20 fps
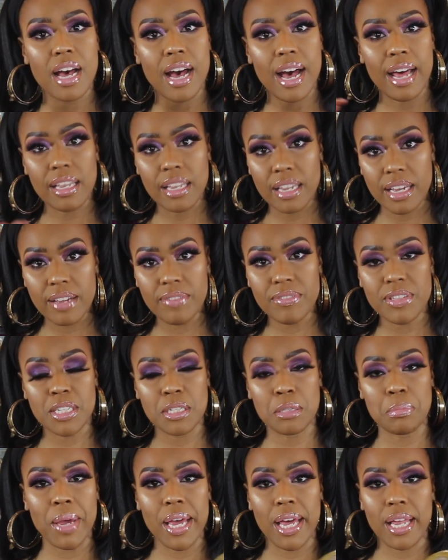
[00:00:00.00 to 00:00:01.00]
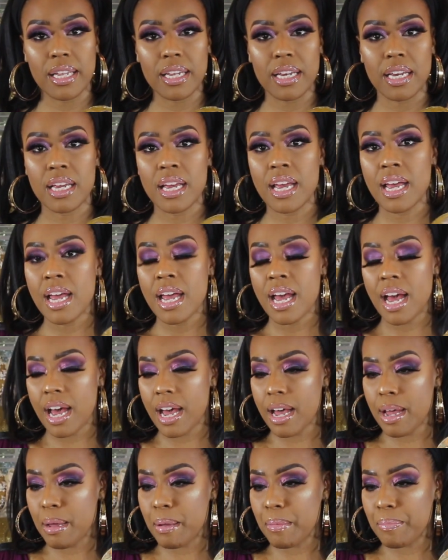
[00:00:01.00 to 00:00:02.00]
I love this palette.
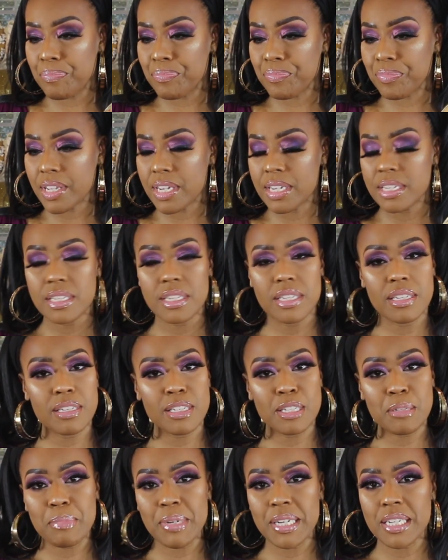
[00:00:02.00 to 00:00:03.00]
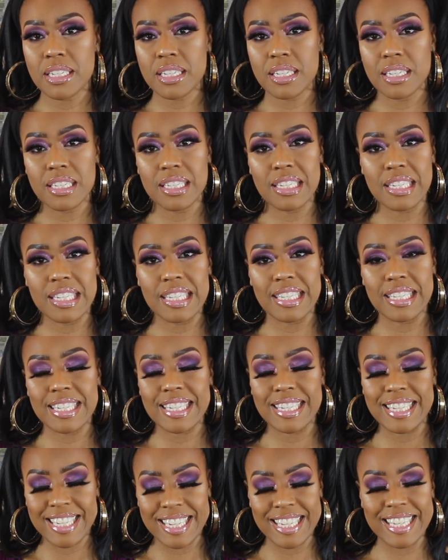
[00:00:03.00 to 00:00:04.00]
Um, it still smells good to this
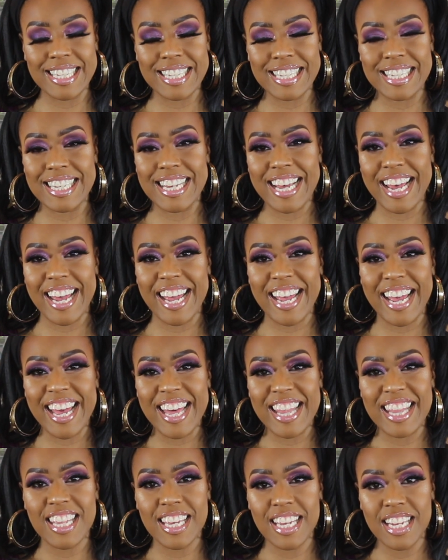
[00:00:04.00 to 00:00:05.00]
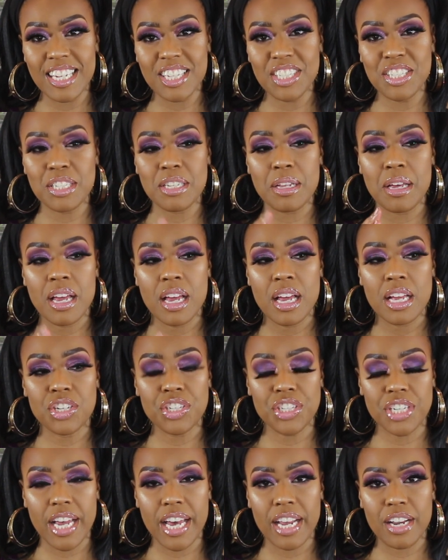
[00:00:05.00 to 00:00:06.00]
to this day, and these
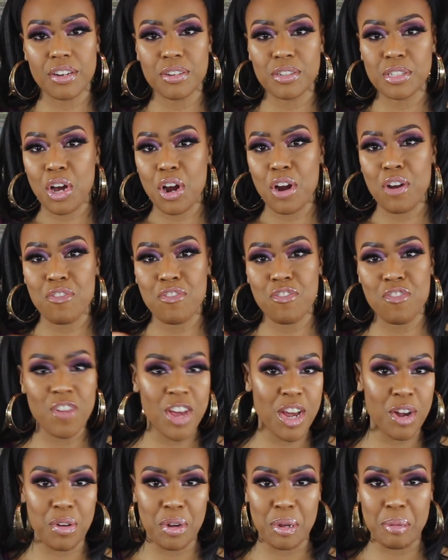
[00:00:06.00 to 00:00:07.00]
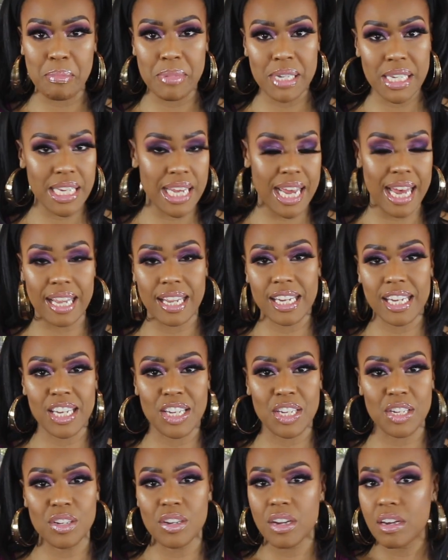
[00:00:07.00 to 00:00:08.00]
Shadows are very metallic
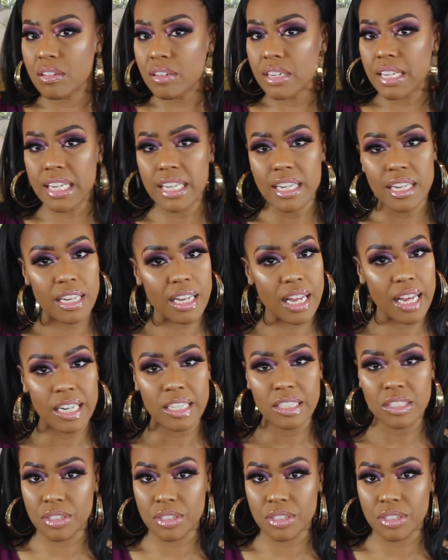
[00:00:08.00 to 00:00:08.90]
-y. You don't need a lot of